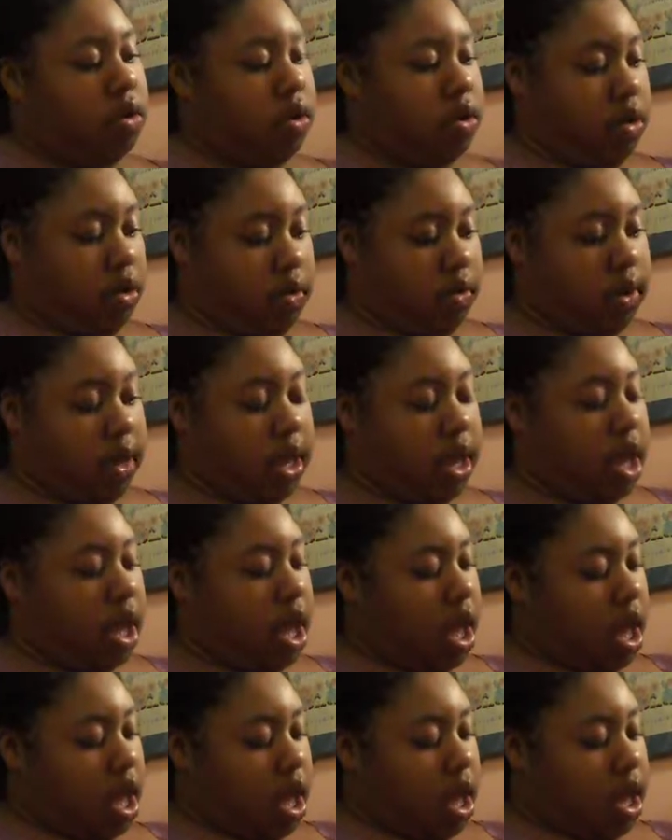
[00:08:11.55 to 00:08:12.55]
Anyway,
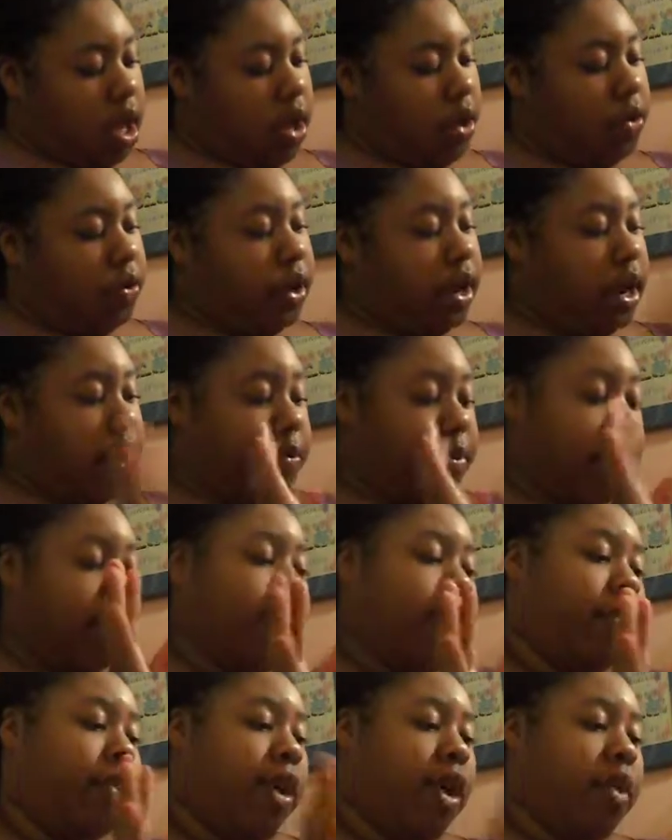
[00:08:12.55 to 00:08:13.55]
who did a
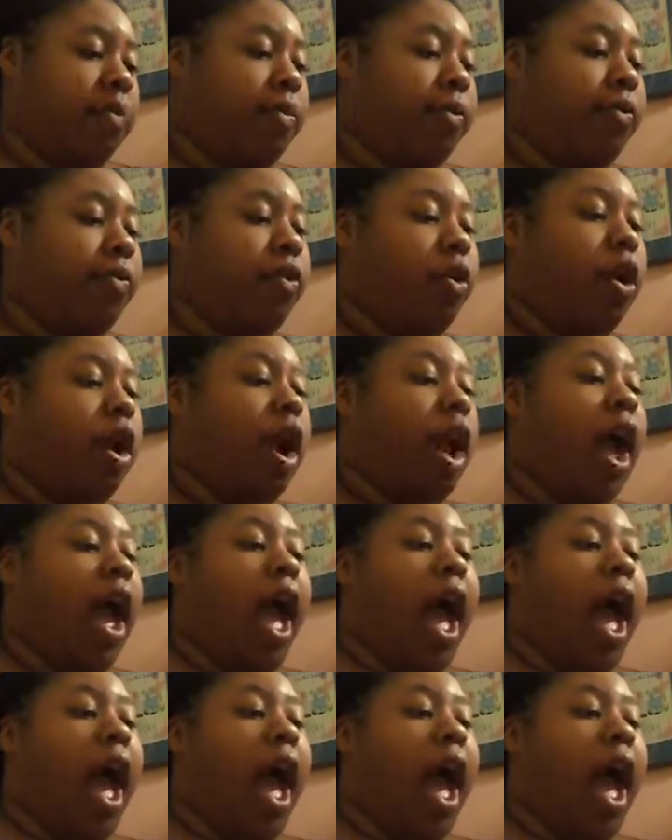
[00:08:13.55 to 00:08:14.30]
preview on it before?